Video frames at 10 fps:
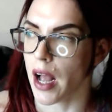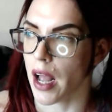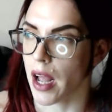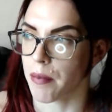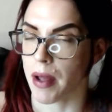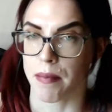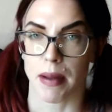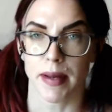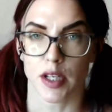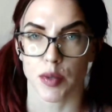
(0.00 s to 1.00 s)
Um,
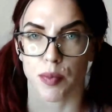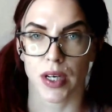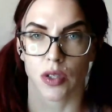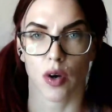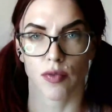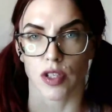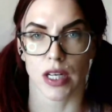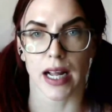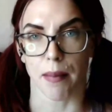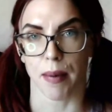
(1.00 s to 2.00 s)
maybe just print off
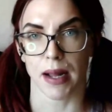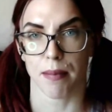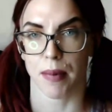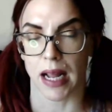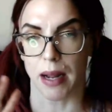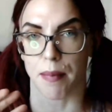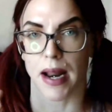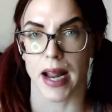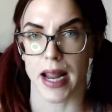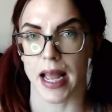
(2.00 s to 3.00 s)
just like a like a
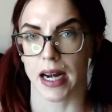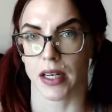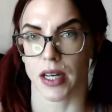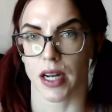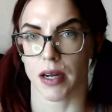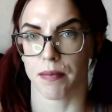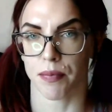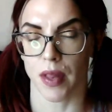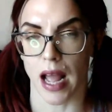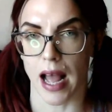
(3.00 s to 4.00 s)
plain calendar.
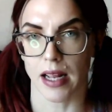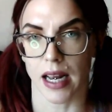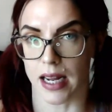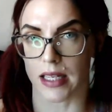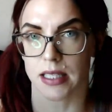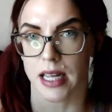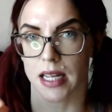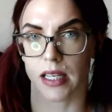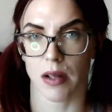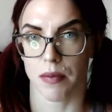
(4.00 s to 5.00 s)
Like I
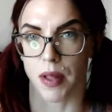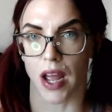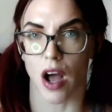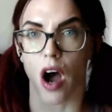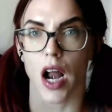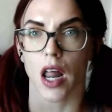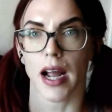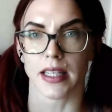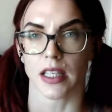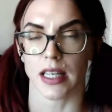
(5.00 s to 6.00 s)
said,
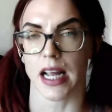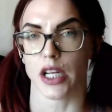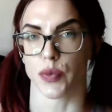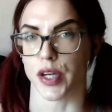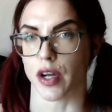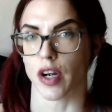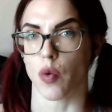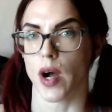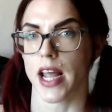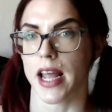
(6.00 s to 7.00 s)
highlight the days where you're going
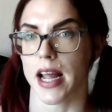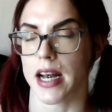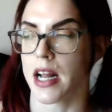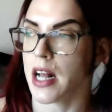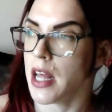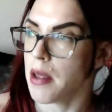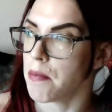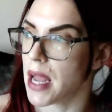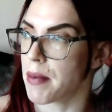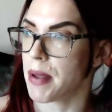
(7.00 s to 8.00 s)
to weigh in.
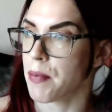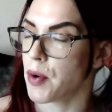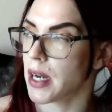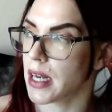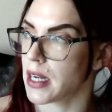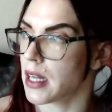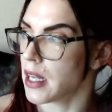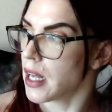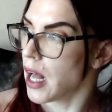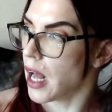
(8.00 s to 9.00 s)
Maybe put in
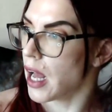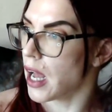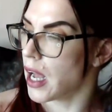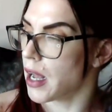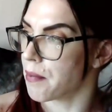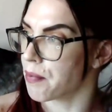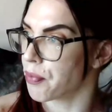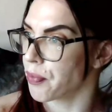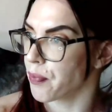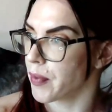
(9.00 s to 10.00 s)
um,
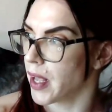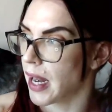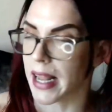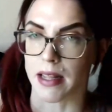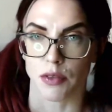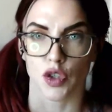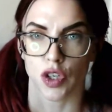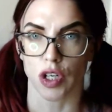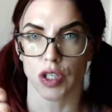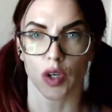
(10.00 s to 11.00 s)
like
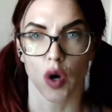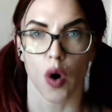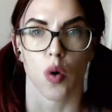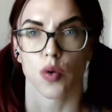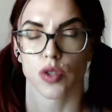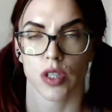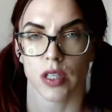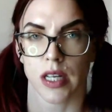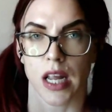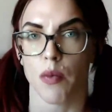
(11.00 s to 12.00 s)
certain
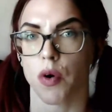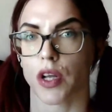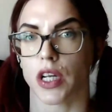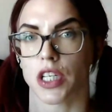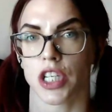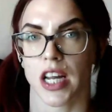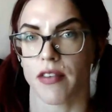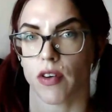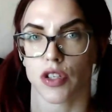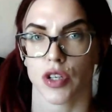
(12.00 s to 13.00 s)
goals that you want to
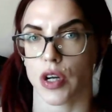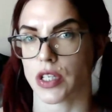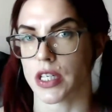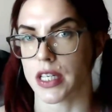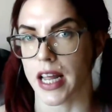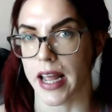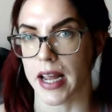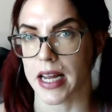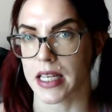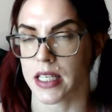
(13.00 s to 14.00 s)
achieve on certain
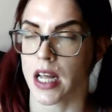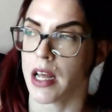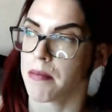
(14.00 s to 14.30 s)
days.